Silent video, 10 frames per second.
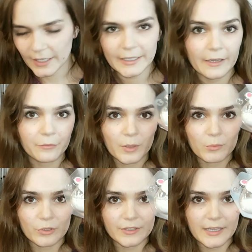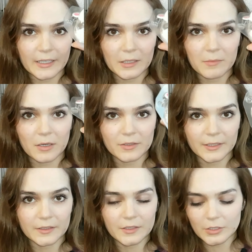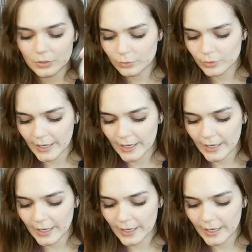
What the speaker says: And I have one more snacky mouse that's new.